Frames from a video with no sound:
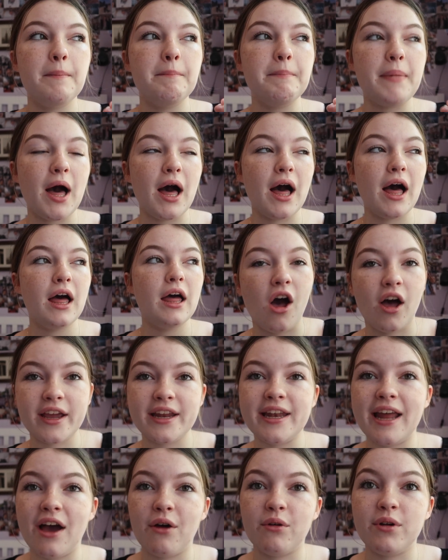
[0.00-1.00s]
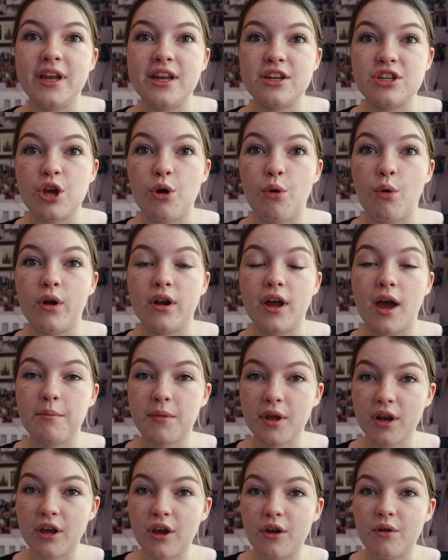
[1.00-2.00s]
But I now need to go on, I'm
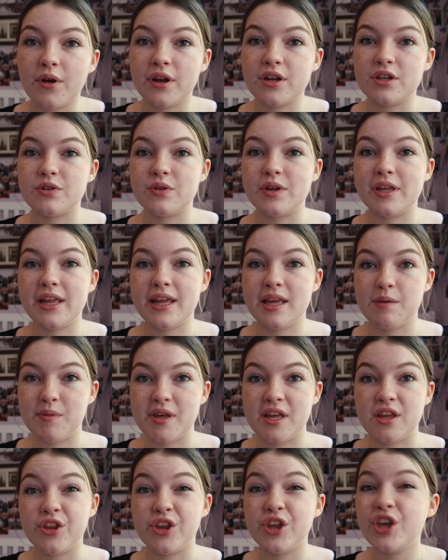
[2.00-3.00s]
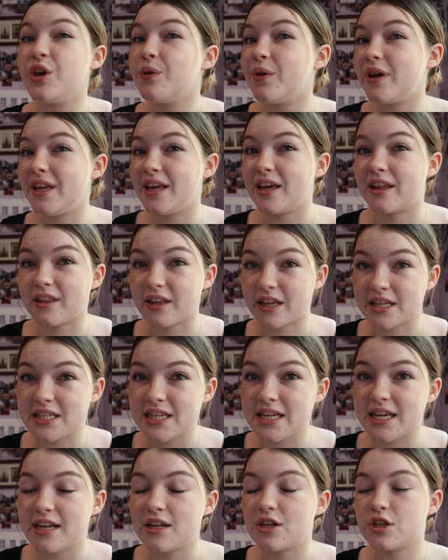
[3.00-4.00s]
going to go and do an EPQ in year
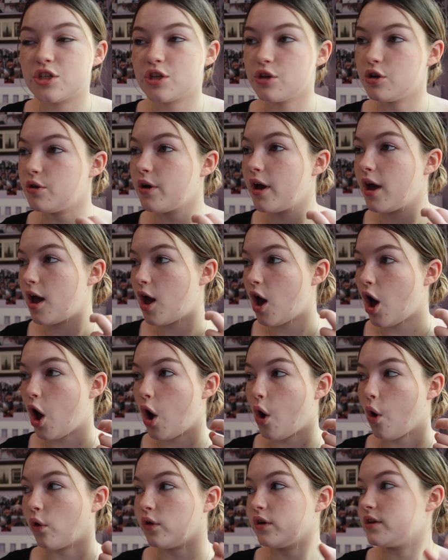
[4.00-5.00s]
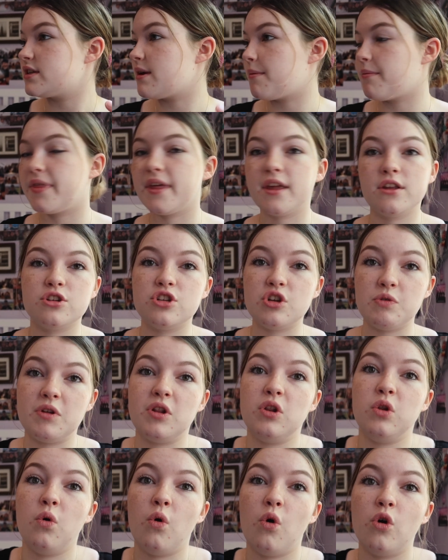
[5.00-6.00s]
13 on something to do
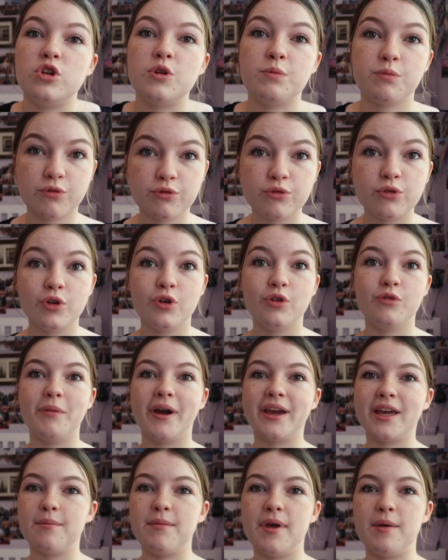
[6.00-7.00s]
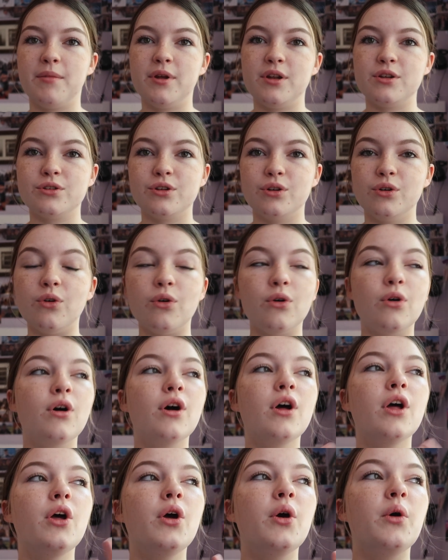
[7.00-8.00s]
with law to prove my commitment to law.
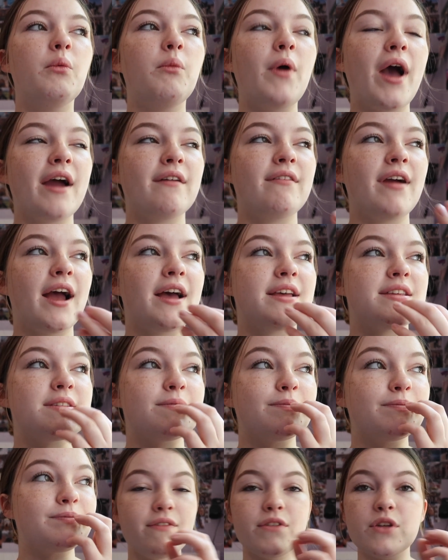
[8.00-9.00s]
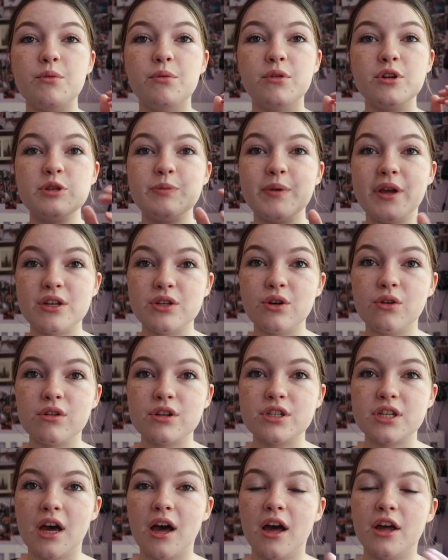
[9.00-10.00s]
Whereas if you want to be a
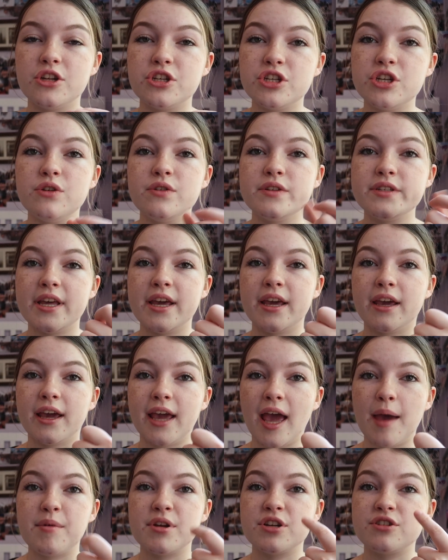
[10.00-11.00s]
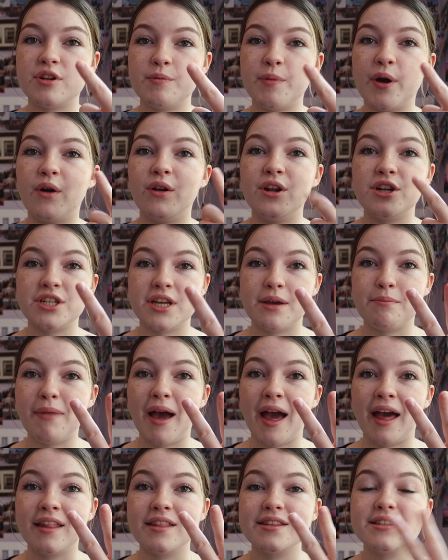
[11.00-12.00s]
doctor, choosing chemistry, biology and
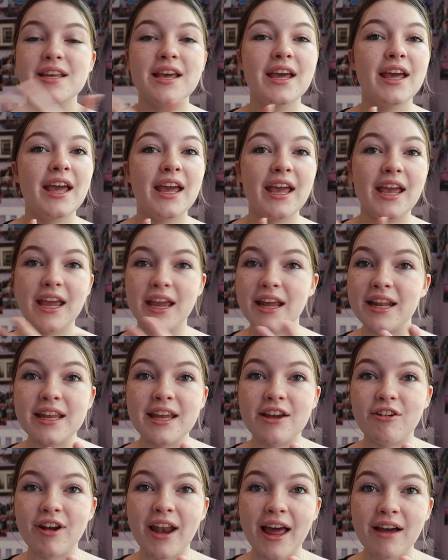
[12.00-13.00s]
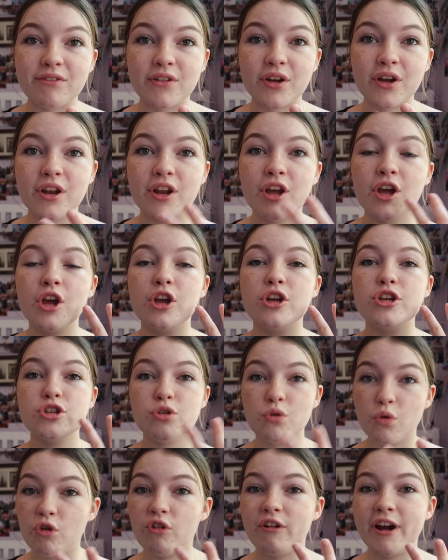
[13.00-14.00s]
maths in year 11
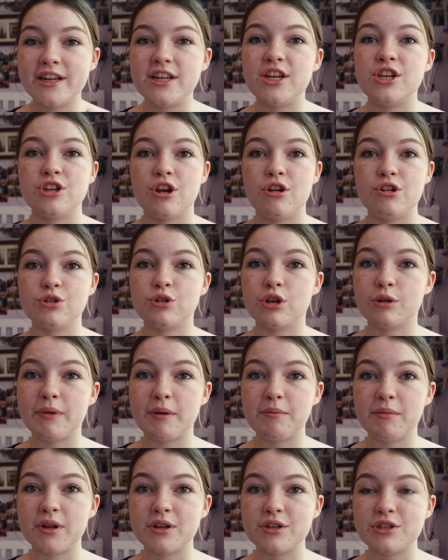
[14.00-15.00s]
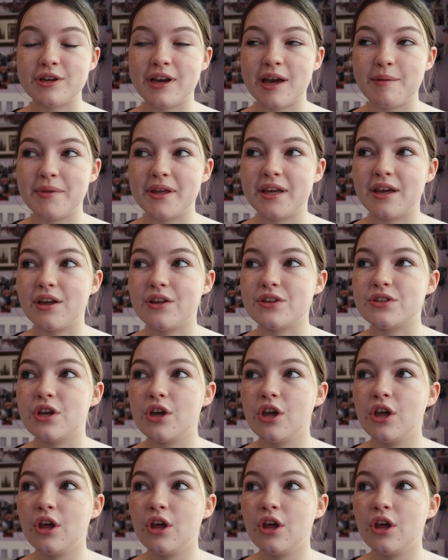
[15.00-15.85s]
already shows your commitment to it, because